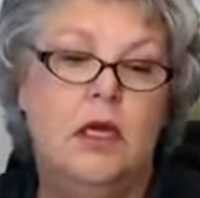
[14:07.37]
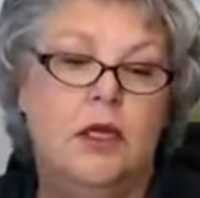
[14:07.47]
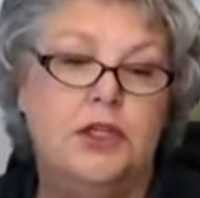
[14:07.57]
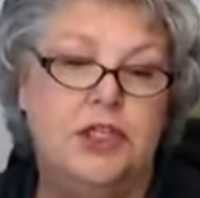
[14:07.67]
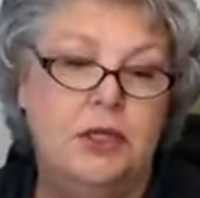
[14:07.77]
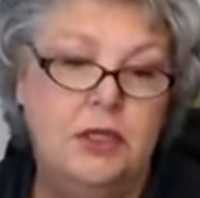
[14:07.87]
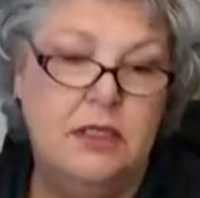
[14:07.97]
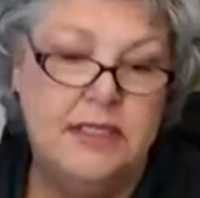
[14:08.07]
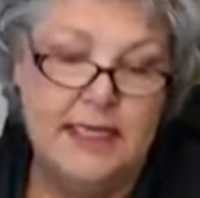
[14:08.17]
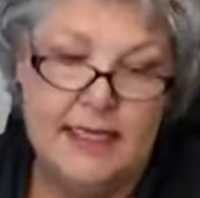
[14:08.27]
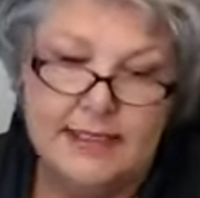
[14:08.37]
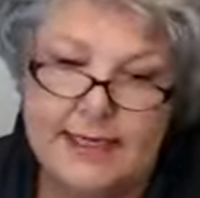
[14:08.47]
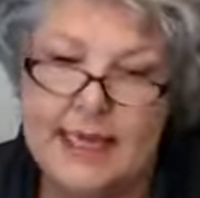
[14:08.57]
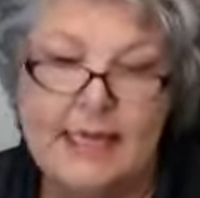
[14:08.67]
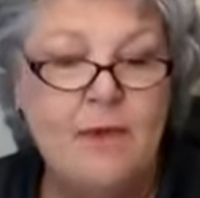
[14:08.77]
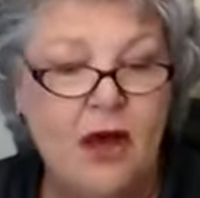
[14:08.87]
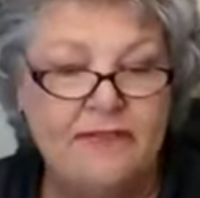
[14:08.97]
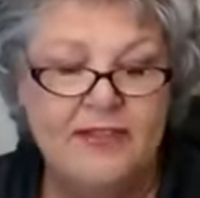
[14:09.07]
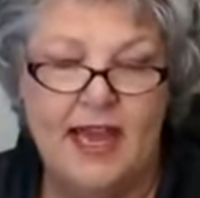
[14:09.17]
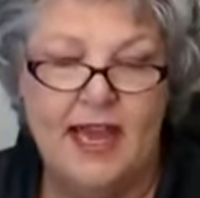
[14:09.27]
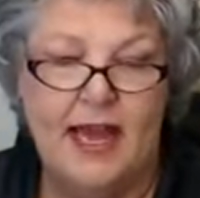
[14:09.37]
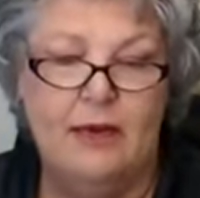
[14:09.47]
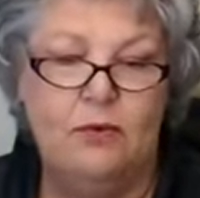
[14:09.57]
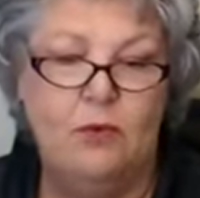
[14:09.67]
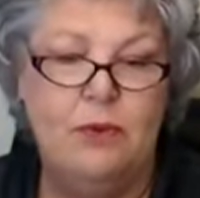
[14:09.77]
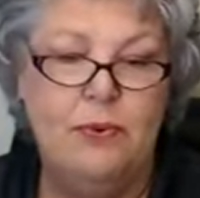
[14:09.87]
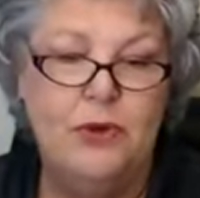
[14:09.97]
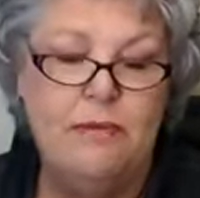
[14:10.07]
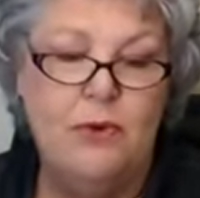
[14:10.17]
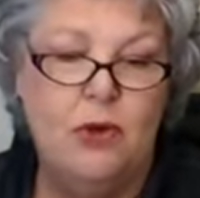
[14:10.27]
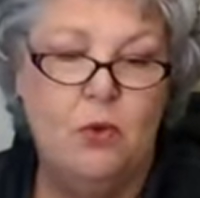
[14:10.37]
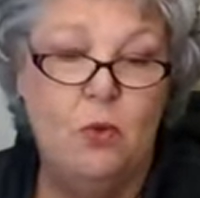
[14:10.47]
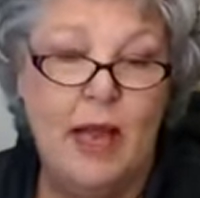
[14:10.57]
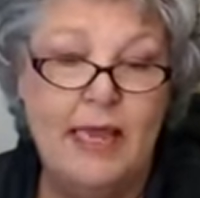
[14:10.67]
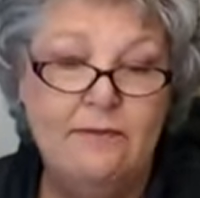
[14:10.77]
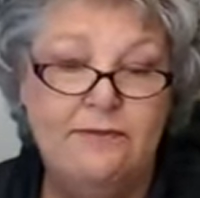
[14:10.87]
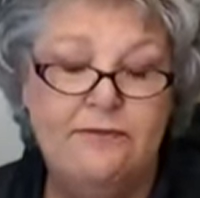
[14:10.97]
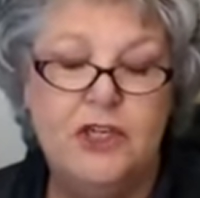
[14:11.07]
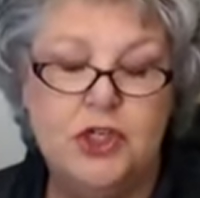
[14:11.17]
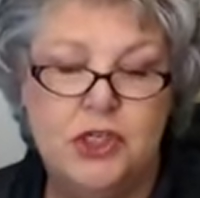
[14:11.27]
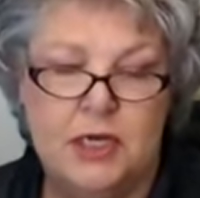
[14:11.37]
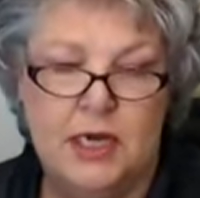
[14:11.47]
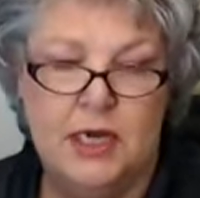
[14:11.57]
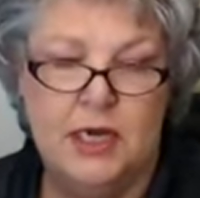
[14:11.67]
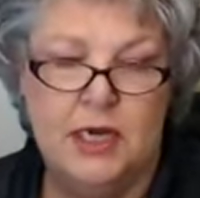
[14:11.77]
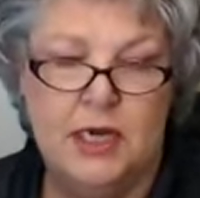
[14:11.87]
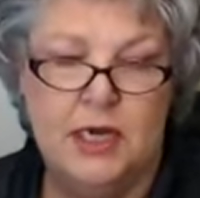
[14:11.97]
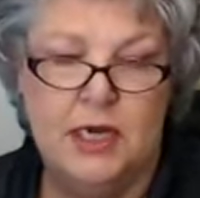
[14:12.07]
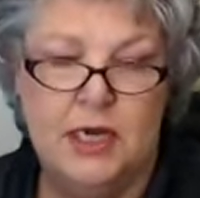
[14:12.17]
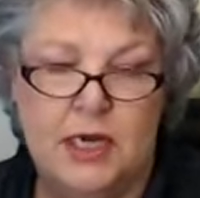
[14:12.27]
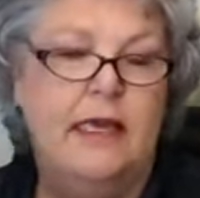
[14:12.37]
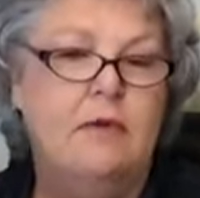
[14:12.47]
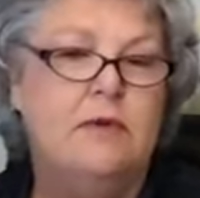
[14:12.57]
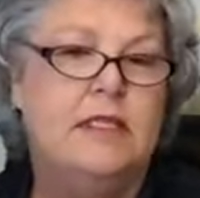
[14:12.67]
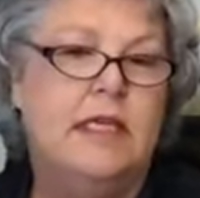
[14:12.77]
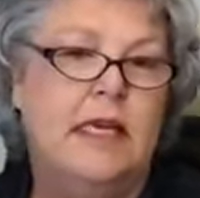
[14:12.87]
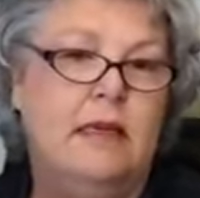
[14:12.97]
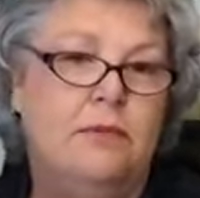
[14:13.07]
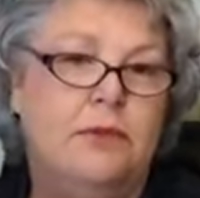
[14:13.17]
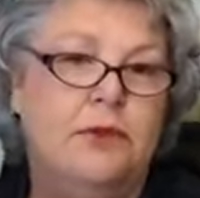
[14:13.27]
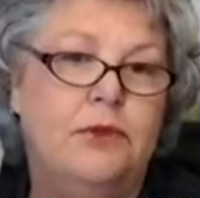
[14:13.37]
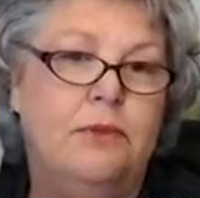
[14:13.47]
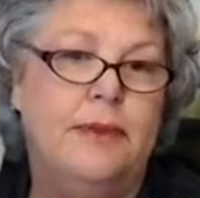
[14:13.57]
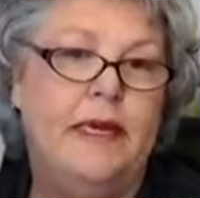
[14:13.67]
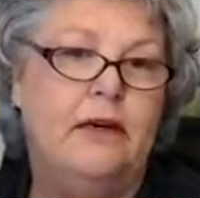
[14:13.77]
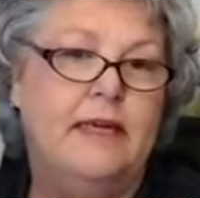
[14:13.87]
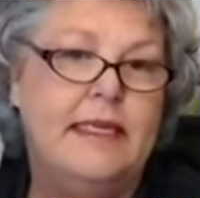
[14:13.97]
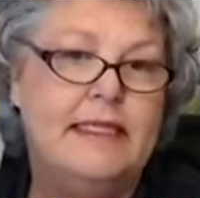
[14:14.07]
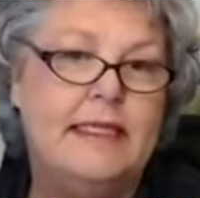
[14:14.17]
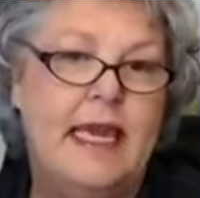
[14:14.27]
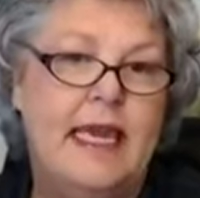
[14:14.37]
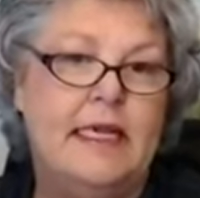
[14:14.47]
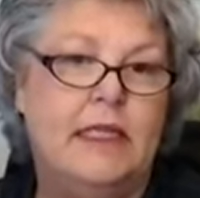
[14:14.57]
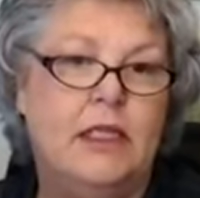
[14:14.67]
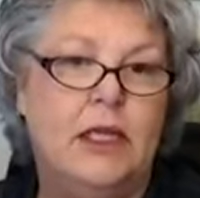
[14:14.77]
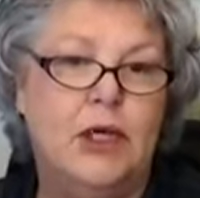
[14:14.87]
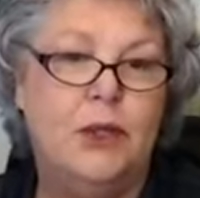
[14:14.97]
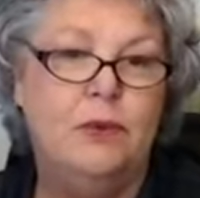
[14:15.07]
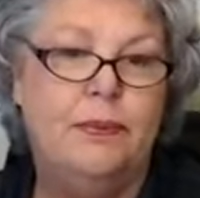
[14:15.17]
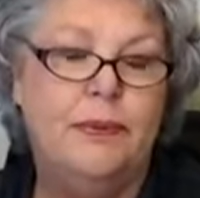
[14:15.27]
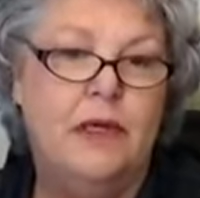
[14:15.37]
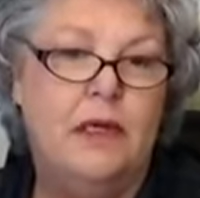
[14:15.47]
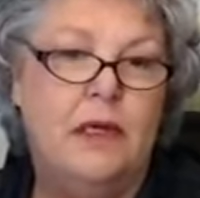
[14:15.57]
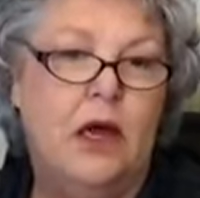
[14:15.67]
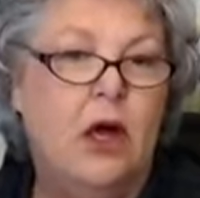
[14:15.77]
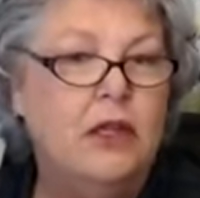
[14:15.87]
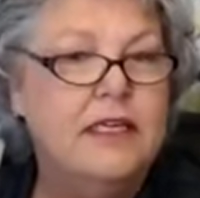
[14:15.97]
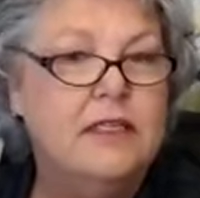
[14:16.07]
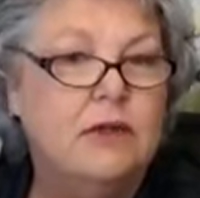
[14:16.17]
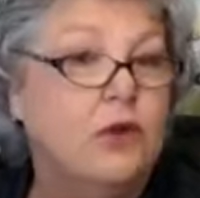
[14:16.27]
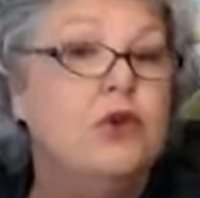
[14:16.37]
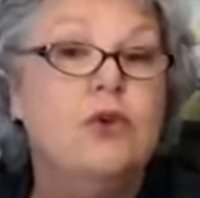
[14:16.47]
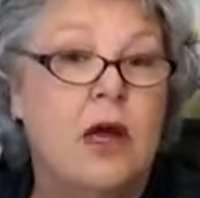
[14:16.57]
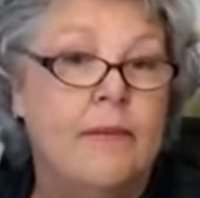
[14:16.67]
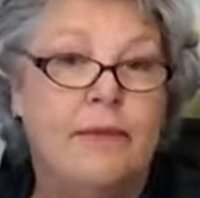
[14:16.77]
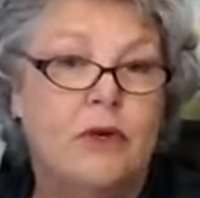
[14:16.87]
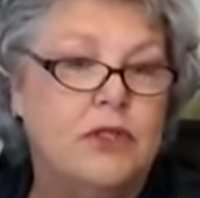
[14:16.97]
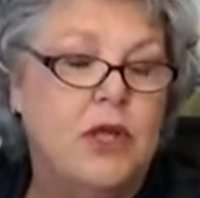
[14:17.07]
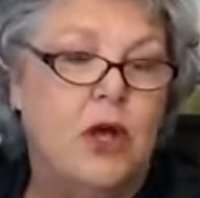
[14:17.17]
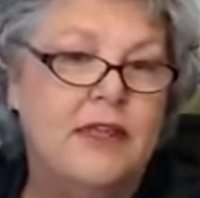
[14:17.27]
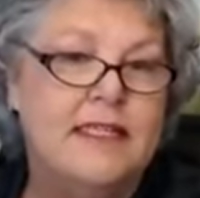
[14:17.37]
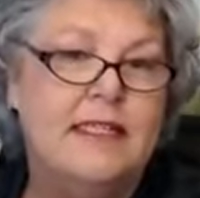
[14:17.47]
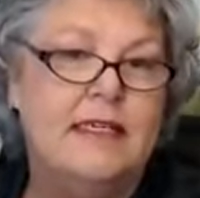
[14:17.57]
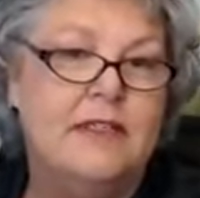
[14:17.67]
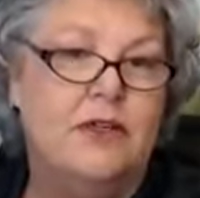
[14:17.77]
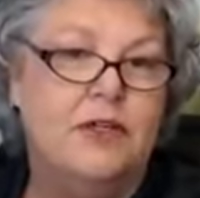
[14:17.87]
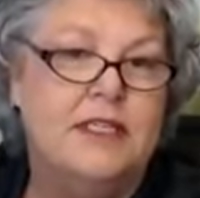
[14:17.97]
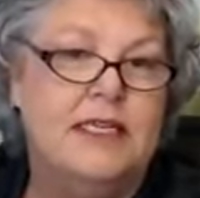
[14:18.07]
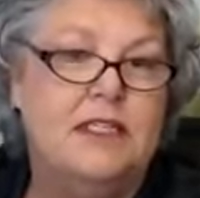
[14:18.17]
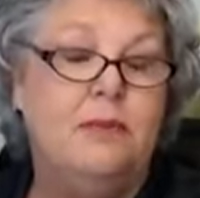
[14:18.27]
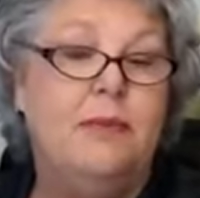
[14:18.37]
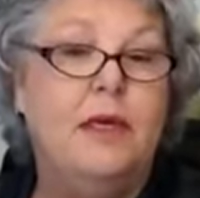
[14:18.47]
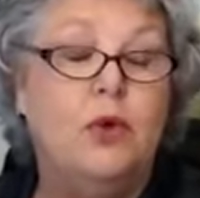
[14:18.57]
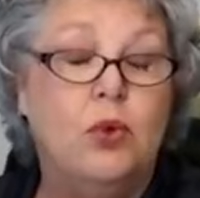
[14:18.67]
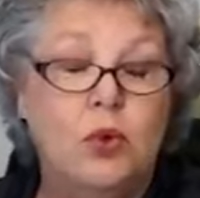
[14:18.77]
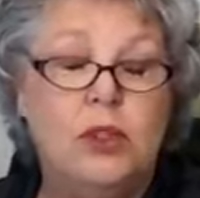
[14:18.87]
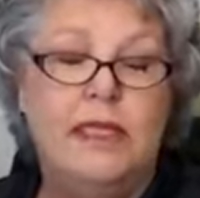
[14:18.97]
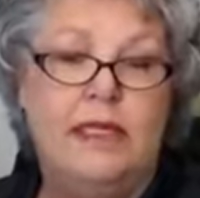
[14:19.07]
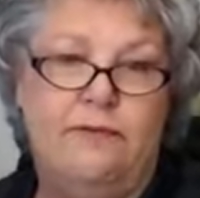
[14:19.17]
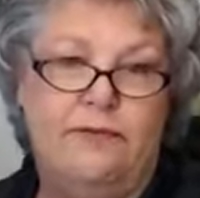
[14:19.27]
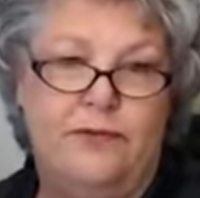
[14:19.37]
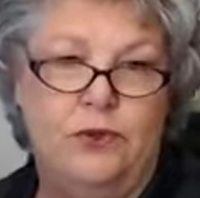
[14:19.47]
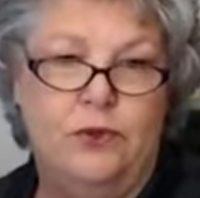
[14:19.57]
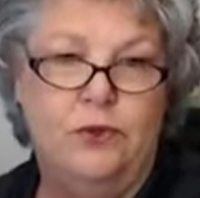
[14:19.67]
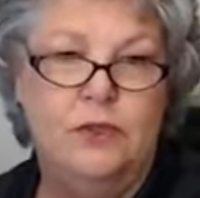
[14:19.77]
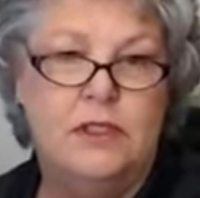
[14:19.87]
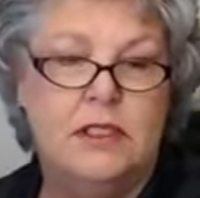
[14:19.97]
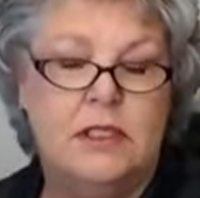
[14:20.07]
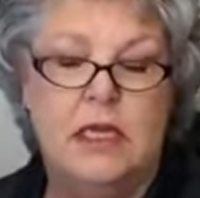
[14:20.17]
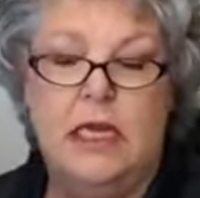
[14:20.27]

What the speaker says: She said, take him off of that. We put him on a white fish diet. He was getting blueberries, cantaloupe, all these cucumbers, all these things that are said to be cooling foods.